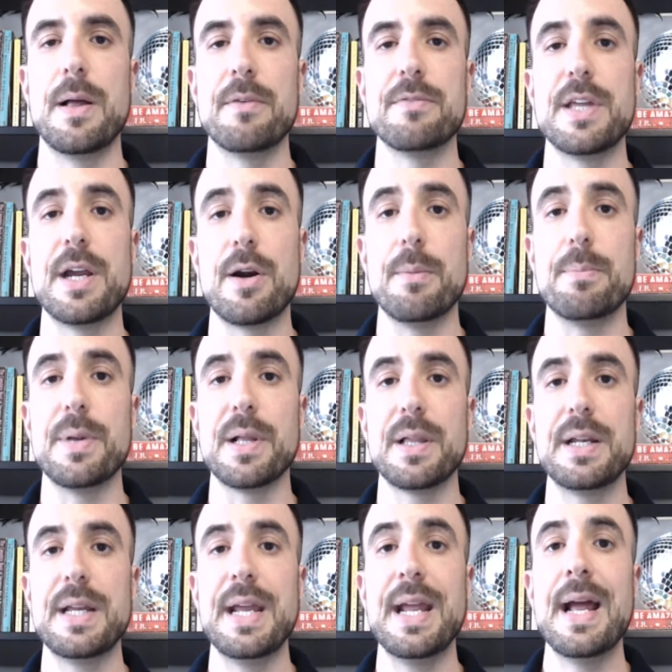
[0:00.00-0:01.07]
their
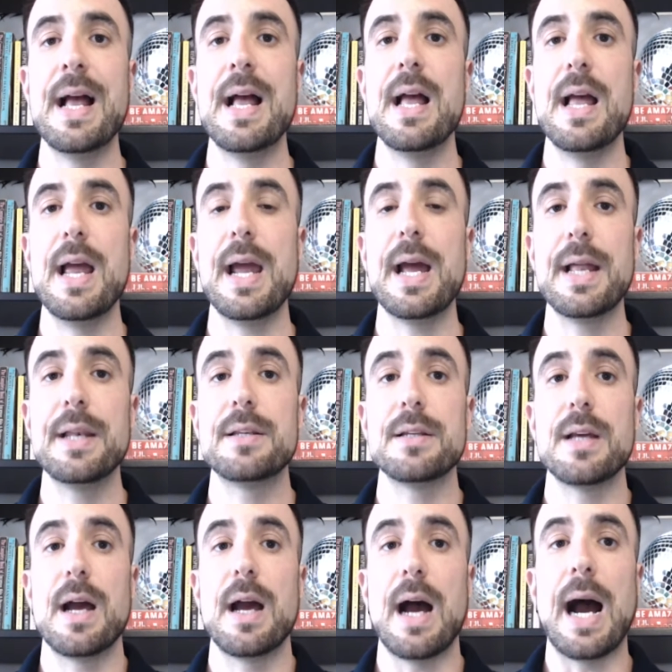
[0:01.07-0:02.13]
ability. And
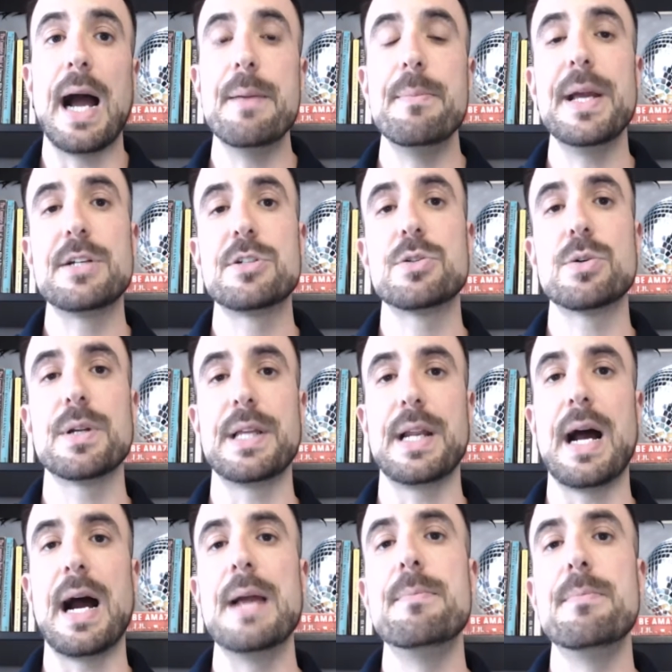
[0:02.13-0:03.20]
I made sure that
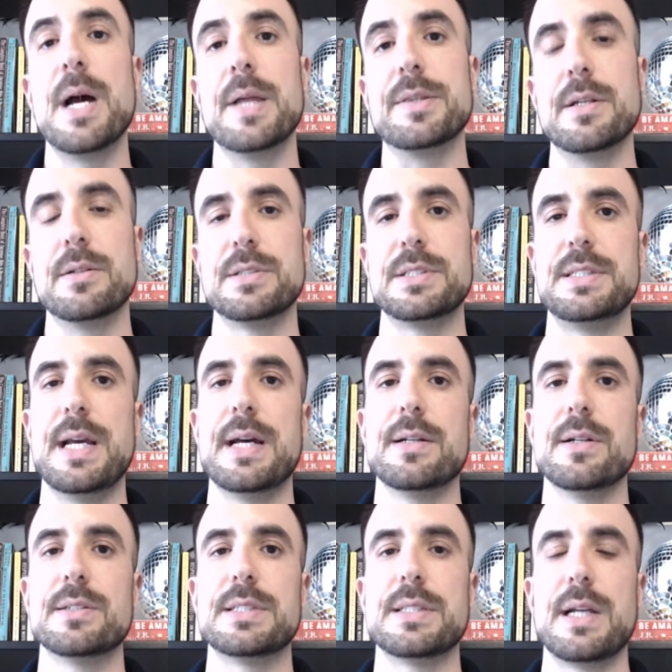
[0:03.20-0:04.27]
I met those
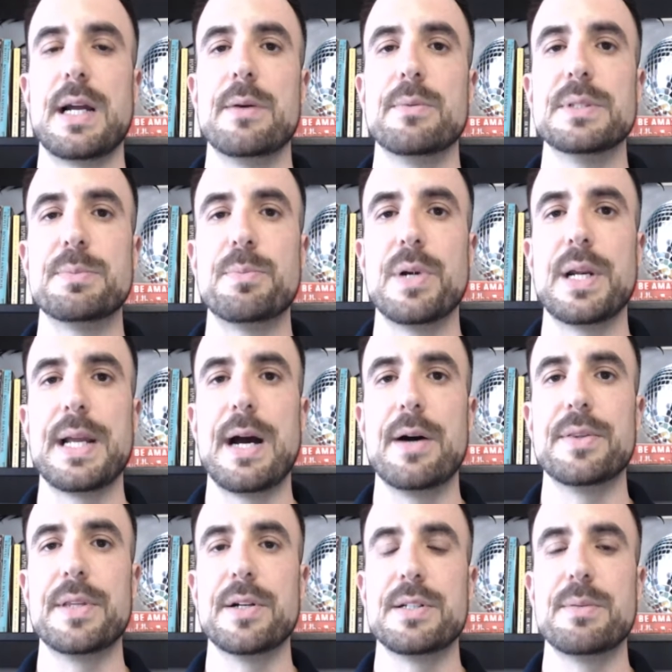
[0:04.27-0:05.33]
standards that I was putting
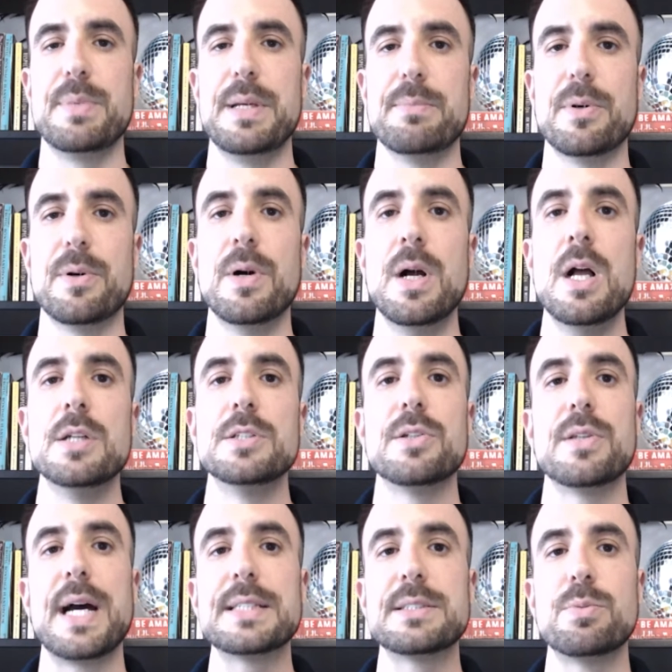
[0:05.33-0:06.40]
out there to people. So
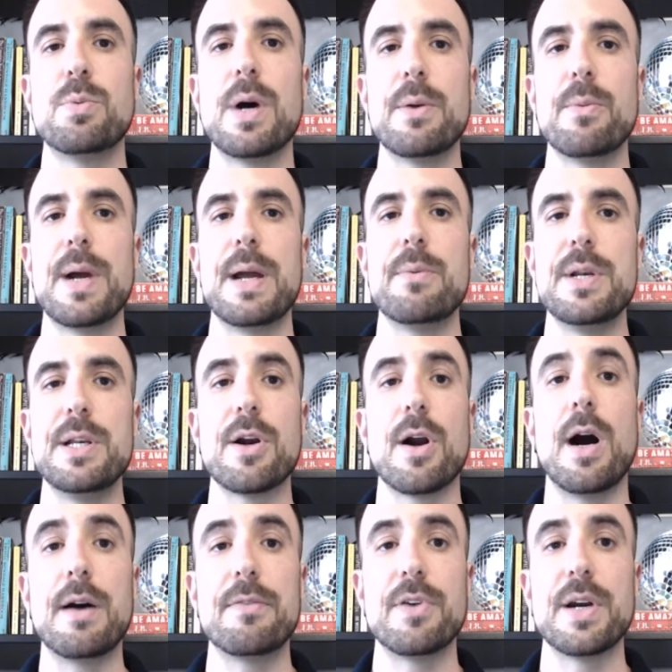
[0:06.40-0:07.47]
that's one way when you're
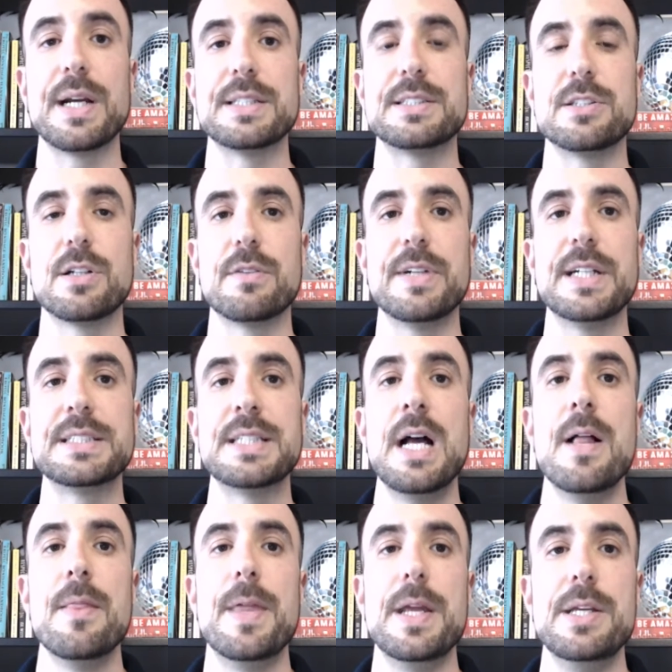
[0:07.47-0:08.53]
offering a service
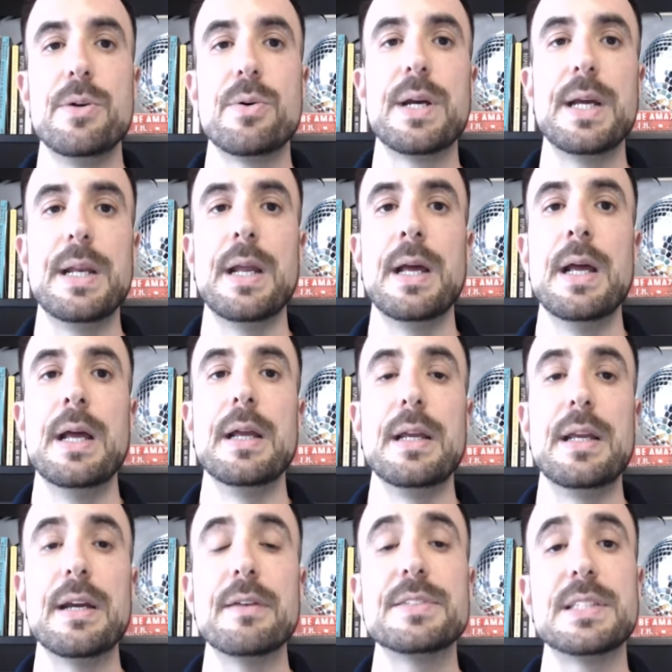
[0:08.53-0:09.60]
that you can
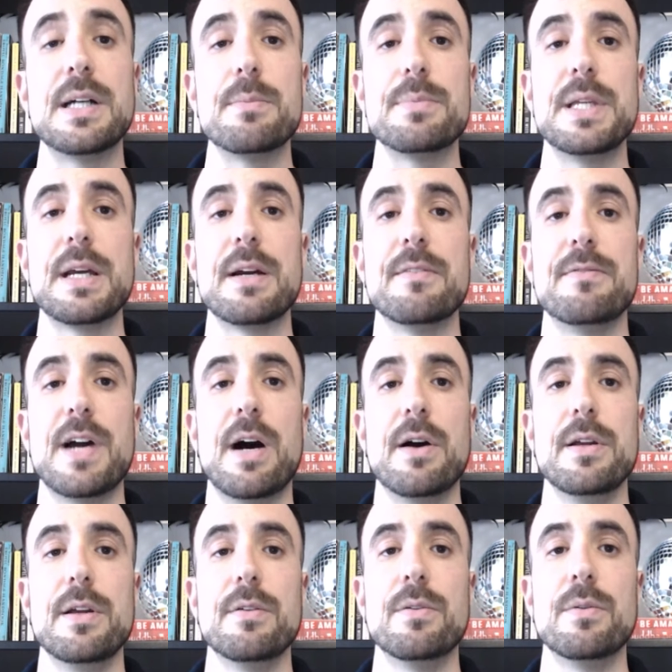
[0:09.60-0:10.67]
give something of
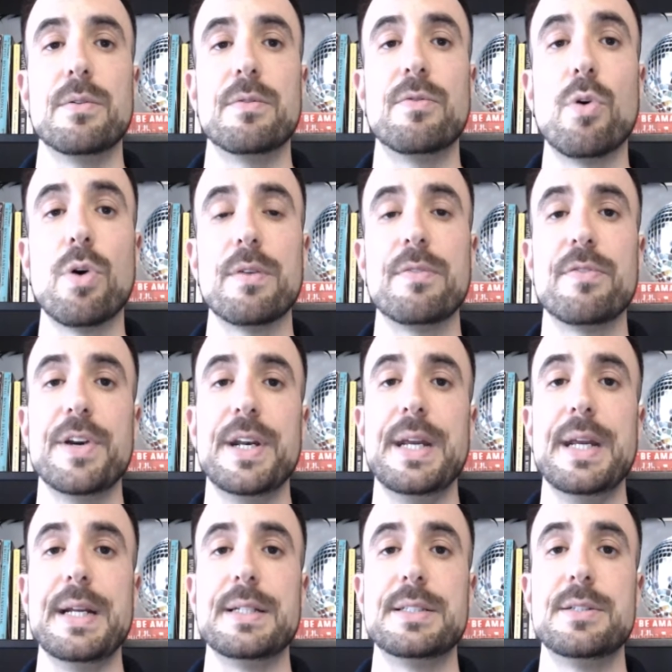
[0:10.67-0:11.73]
value for
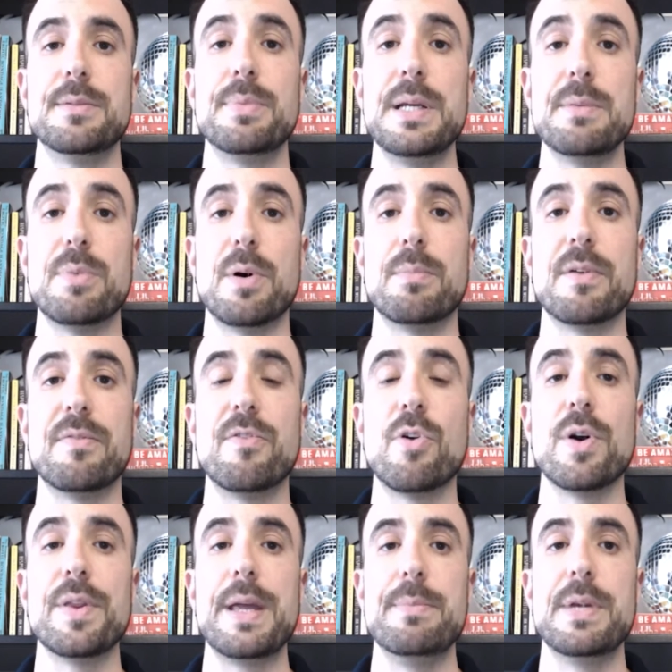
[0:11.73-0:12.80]
free to people
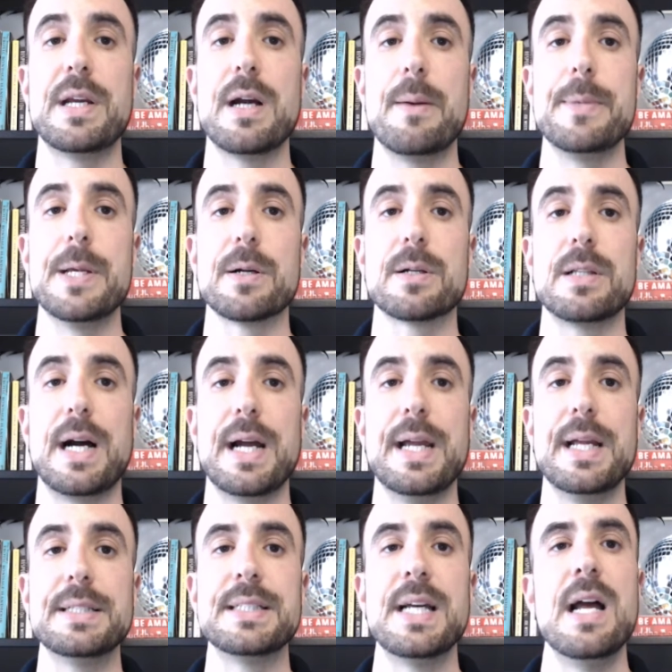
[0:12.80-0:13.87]
before they become your
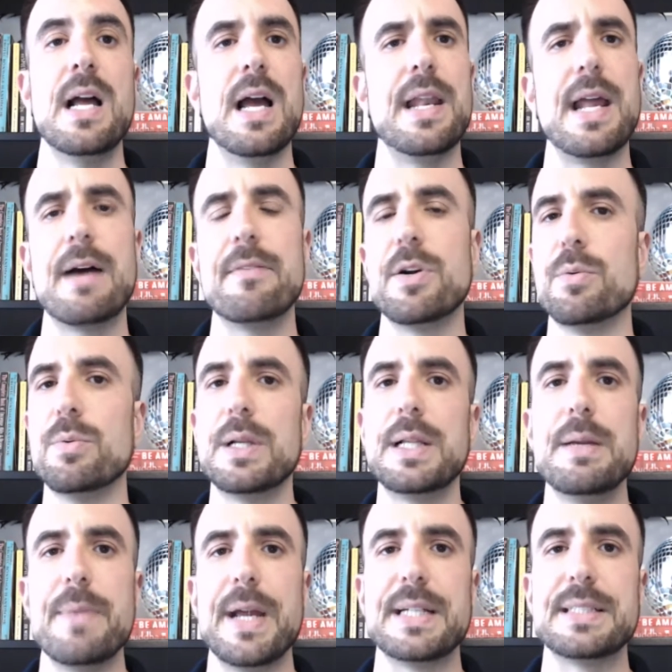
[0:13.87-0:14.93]
clients and have it
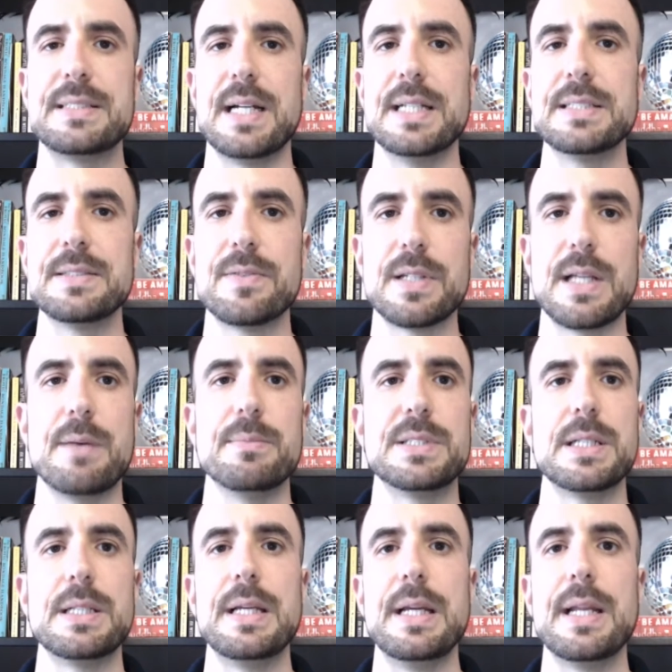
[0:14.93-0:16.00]
really make sense for them
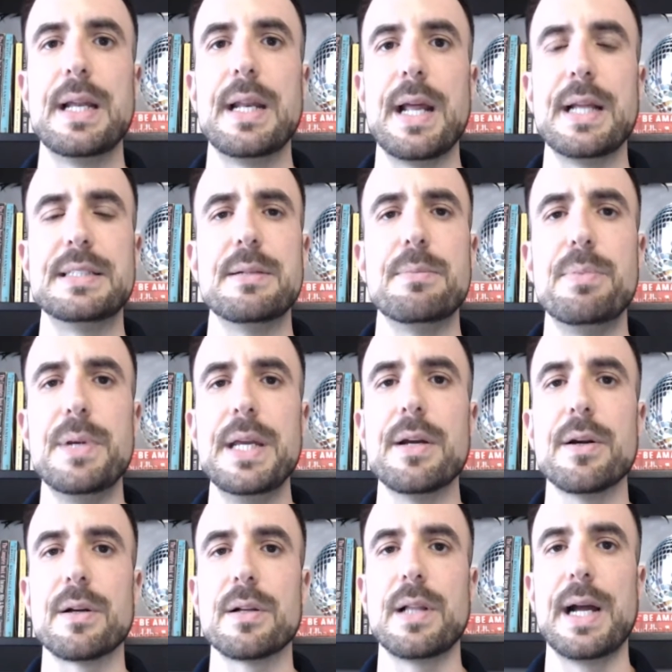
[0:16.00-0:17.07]
to lead in and to be
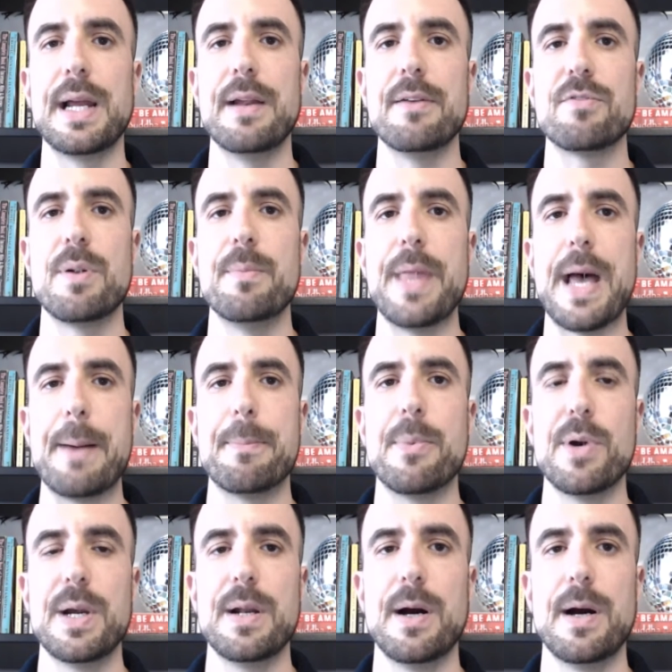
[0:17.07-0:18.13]
your client from that
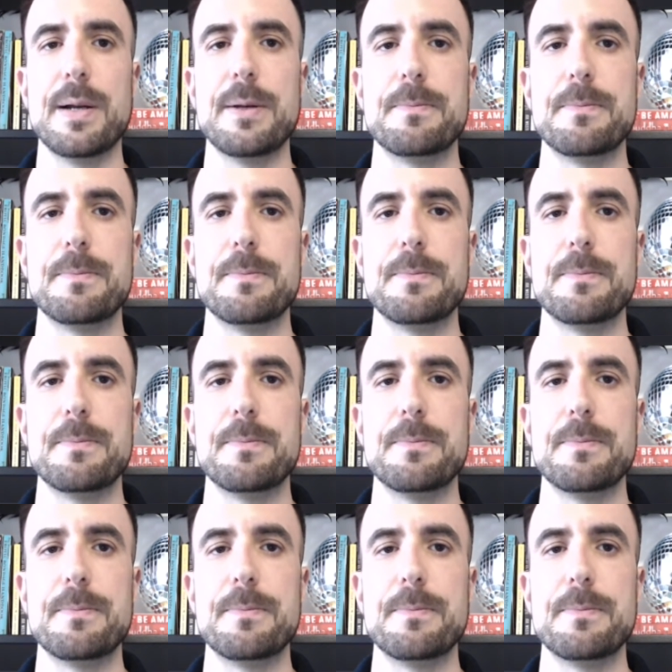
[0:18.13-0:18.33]
point on.